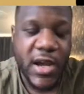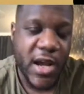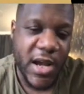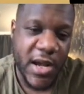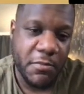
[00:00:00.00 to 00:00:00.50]

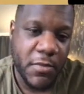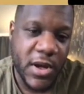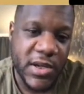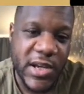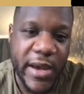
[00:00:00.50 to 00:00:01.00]
um
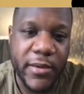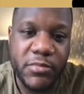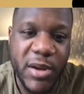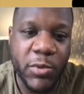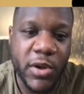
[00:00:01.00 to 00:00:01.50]
yeah,
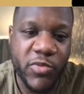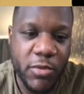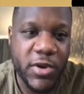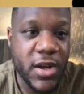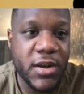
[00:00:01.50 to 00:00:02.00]
people are
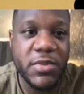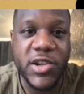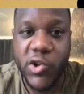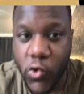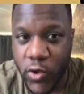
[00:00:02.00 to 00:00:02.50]
probably going to be
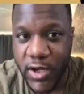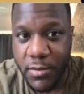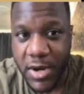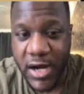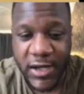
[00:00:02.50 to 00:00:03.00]
short in the
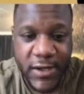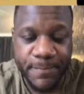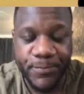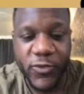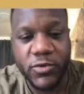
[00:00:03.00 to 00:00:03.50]
market,
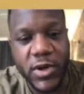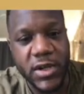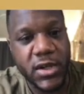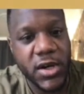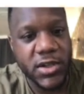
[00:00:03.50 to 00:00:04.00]

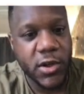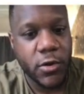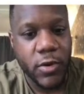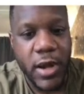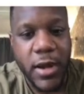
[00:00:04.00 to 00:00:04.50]
right, guys? So